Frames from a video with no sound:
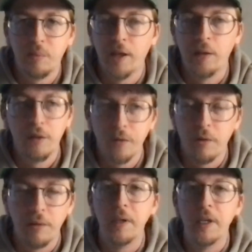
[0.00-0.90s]
play with
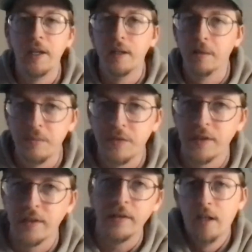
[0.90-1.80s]
all the
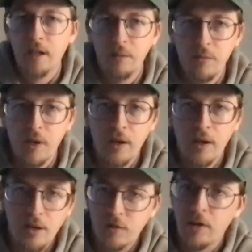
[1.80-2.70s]
mediums, and
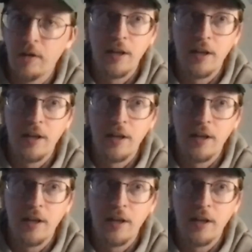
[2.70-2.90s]
I started.